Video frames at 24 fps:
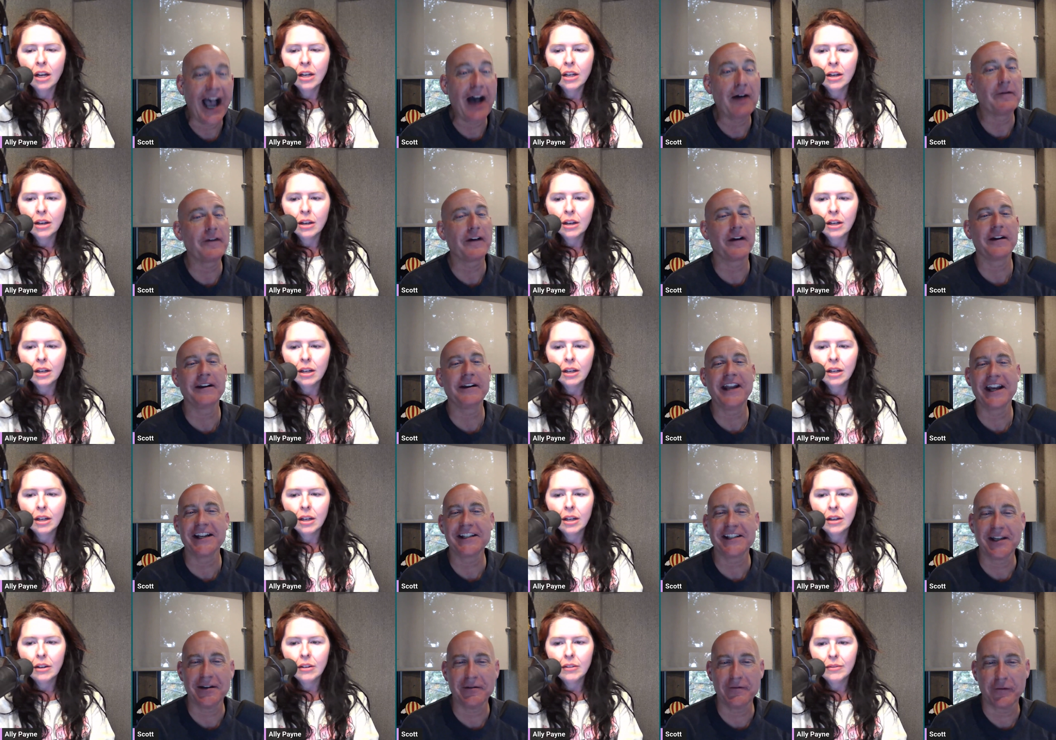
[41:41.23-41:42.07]
Speaker 1: How very
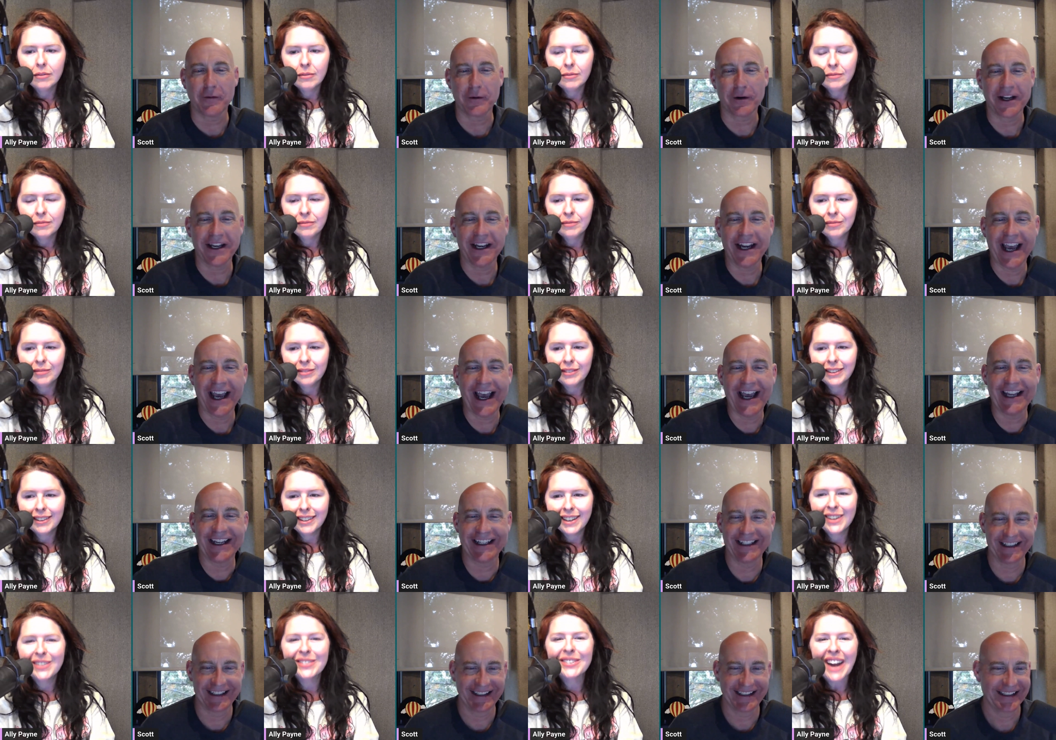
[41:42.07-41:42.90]
1949.
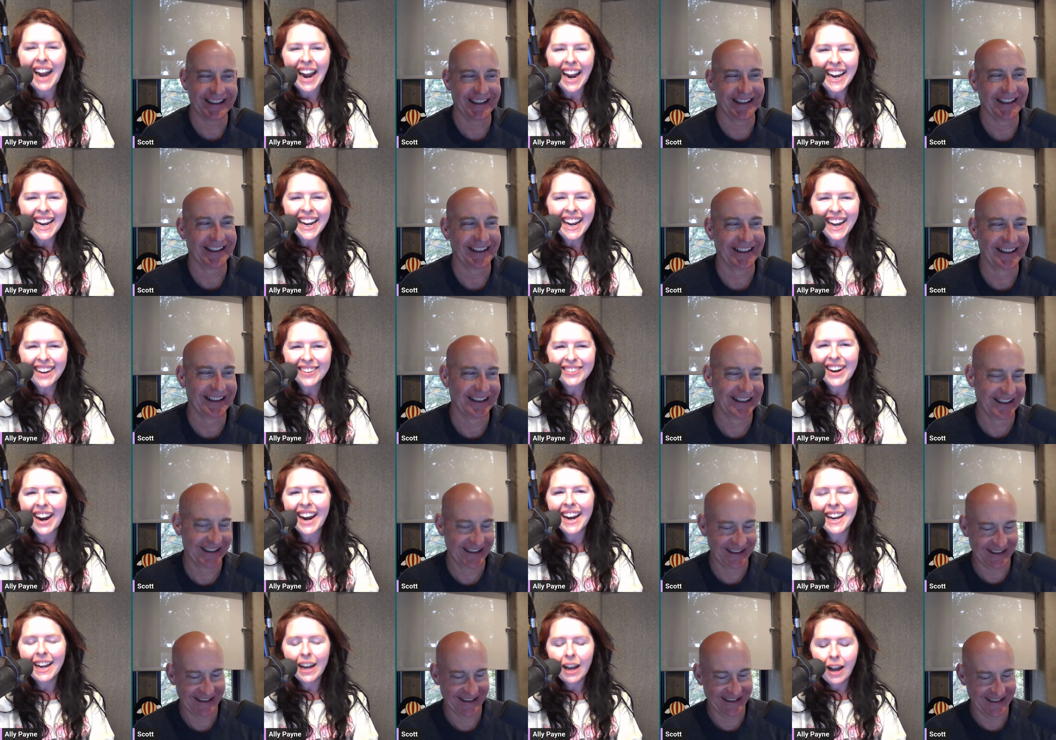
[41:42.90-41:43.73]
All uh, right, all uh,
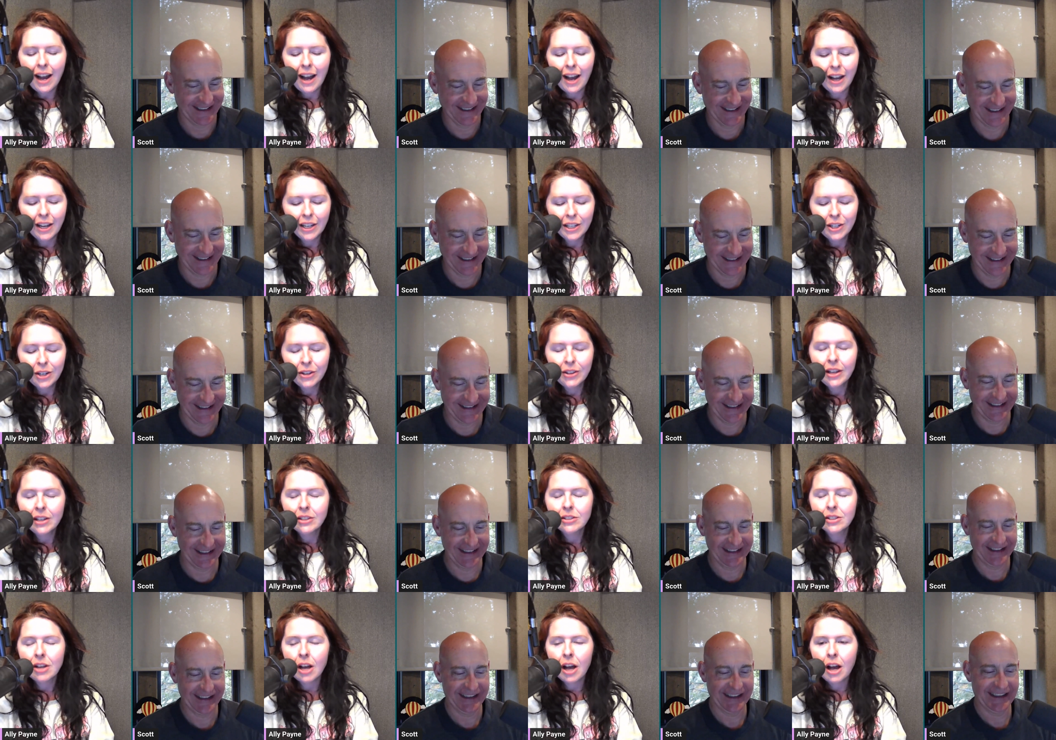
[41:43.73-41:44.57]
right. Uh, you know
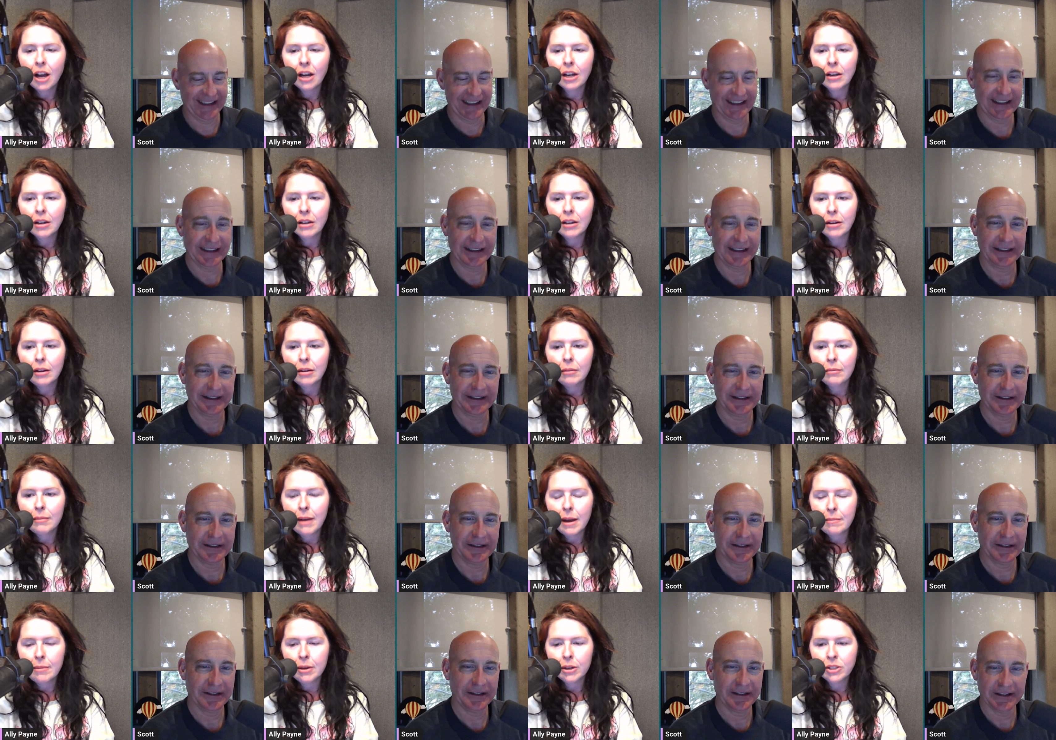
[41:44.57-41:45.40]
that song,
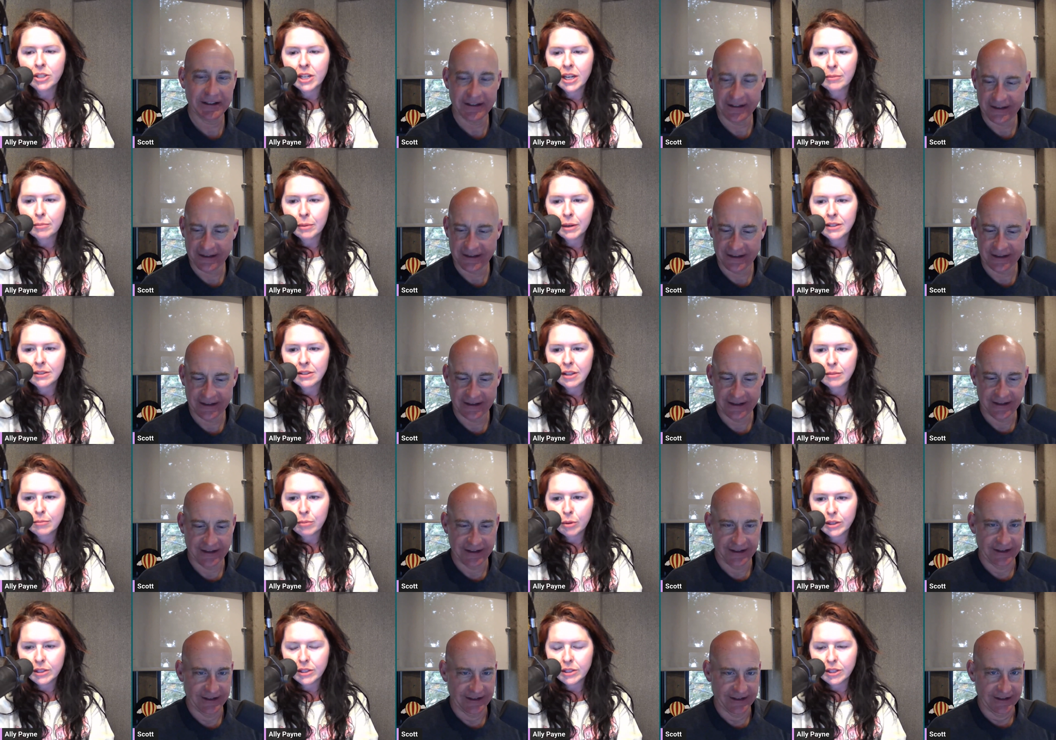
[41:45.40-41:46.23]
My Milkshake Brings All
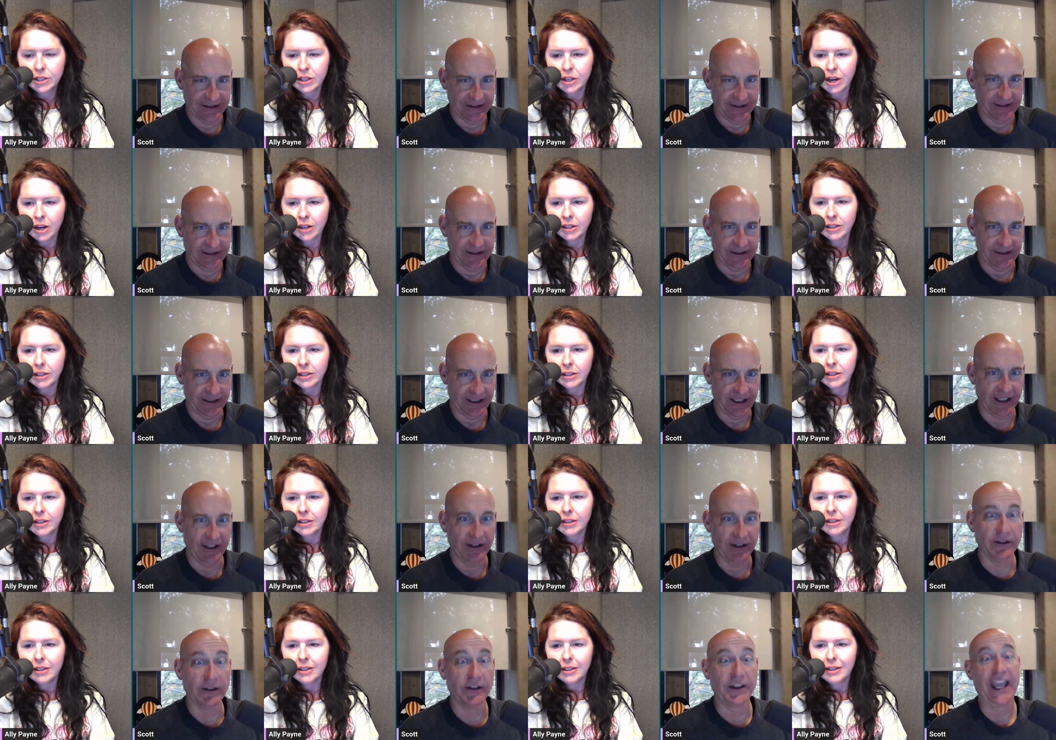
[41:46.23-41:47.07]
the Boys to the Yard?
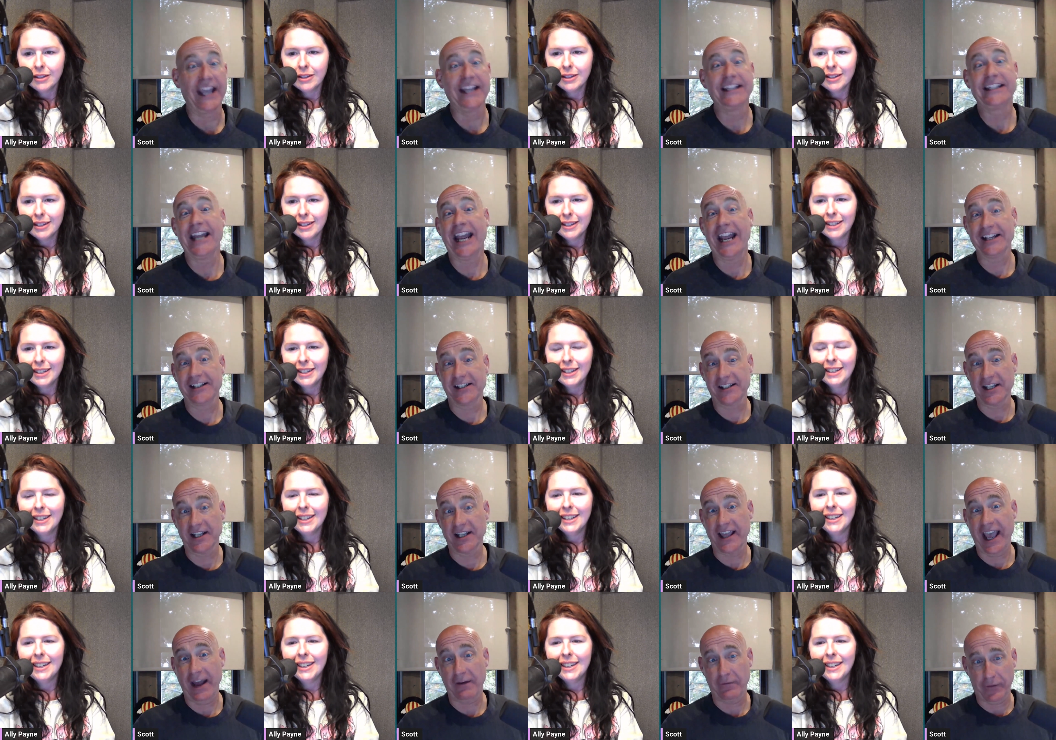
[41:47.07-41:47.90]
Speaker 2: They danced
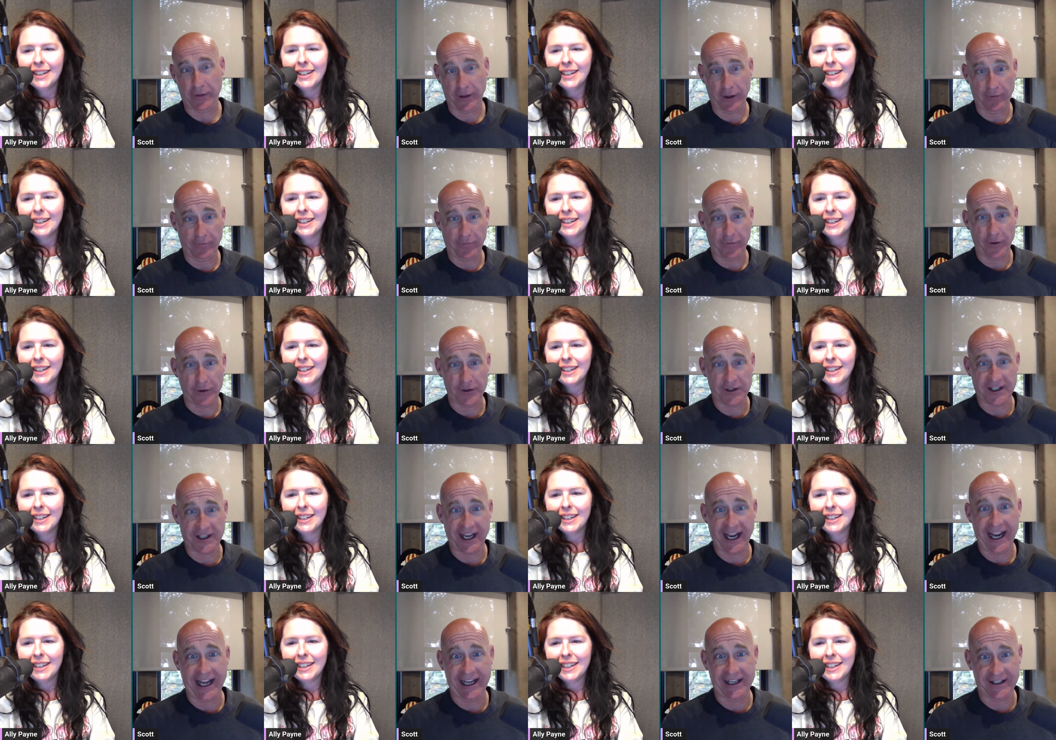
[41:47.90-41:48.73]
to that for their
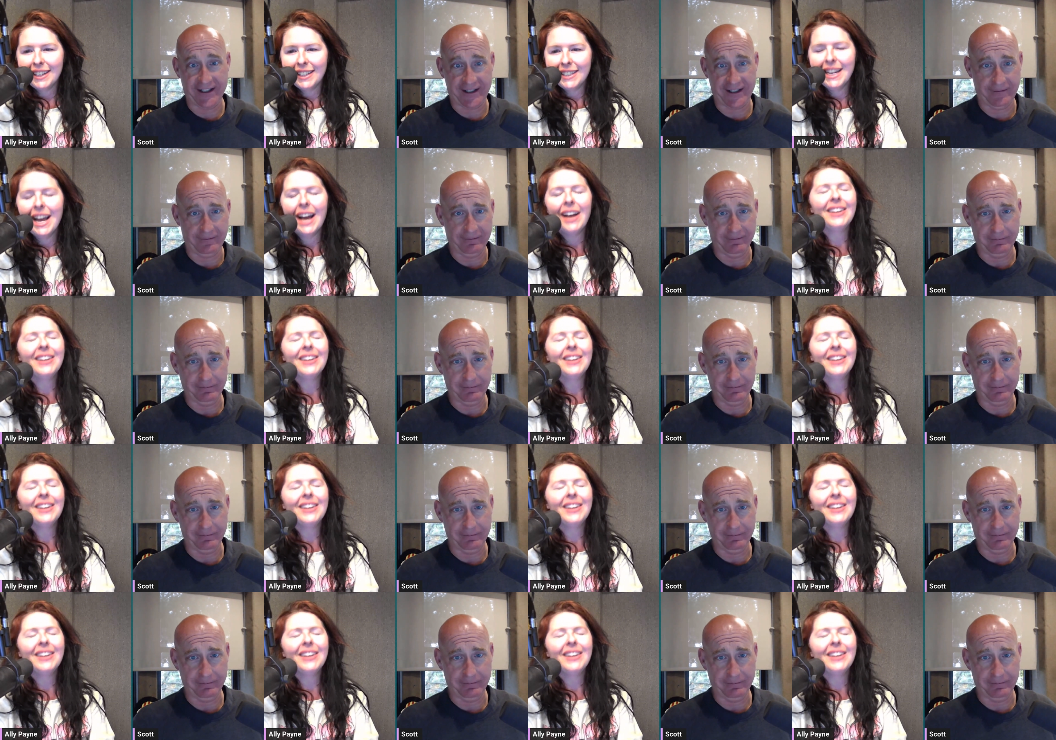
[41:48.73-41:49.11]
first dance? Yeah.